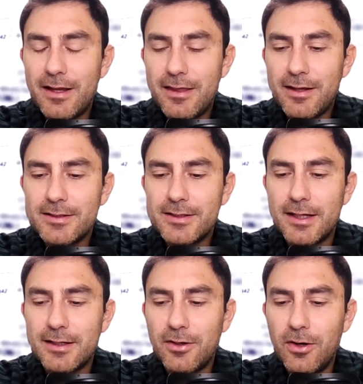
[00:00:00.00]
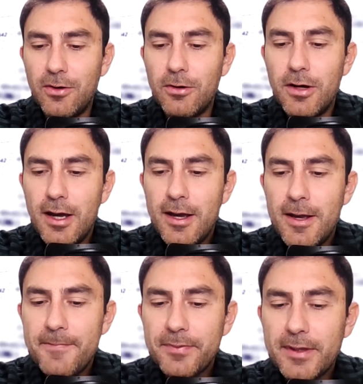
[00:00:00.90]
I think it's going to go
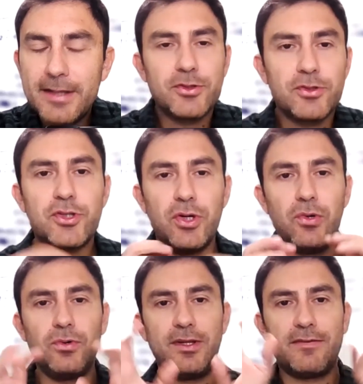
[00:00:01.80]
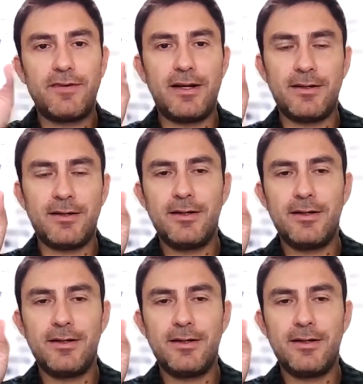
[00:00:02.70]
into two different